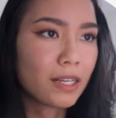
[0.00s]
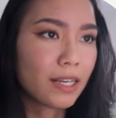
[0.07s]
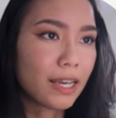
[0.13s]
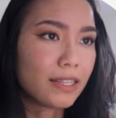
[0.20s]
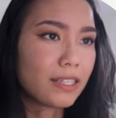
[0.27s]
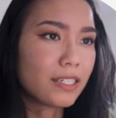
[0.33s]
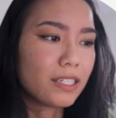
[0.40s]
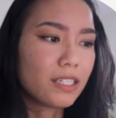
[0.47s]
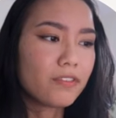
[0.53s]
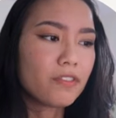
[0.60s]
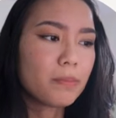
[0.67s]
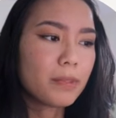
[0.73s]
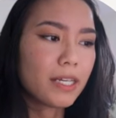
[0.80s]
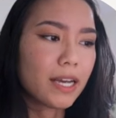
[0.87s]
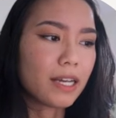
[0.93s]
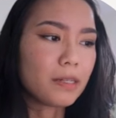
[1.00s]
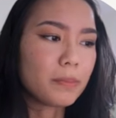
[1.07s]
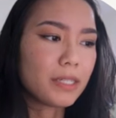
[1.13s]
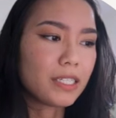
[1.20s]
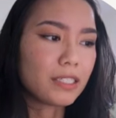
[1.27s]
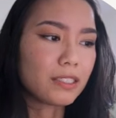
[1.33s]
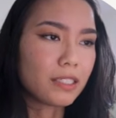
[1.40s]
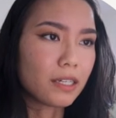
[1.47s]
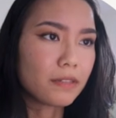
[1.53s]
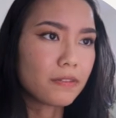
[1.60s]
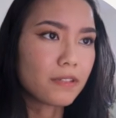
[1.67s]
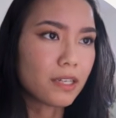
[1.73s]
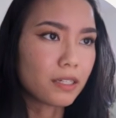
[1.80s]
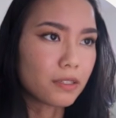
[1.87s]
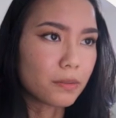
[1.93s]
And they can even be animated
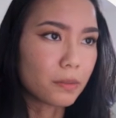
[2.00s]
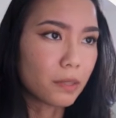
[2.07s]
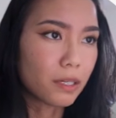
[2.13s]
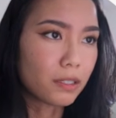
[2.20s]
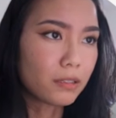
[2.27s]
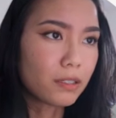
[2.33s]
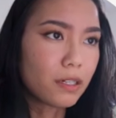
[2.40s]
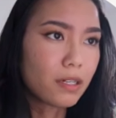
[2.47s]
GIFs as well,